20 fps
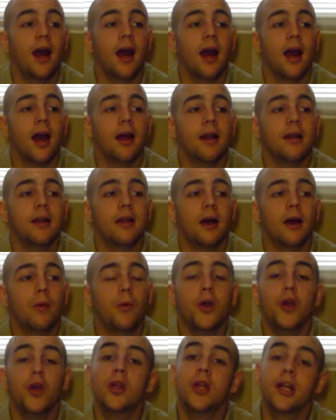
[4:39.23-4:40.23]
and
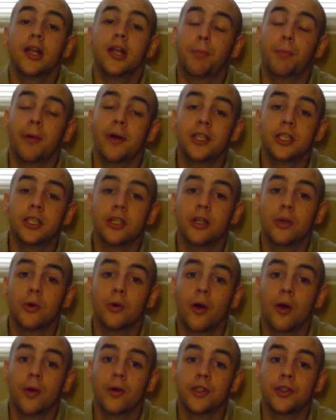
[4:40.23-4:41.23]
what you think the price
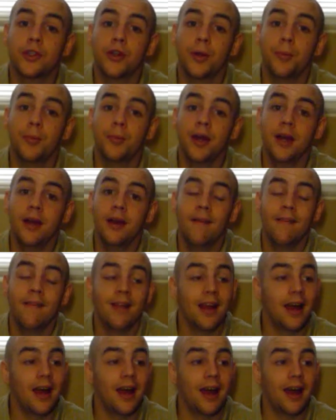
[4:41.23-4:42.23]
of the Toyota is going to be,
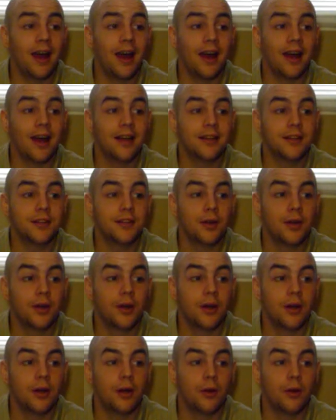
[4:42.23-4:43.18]
and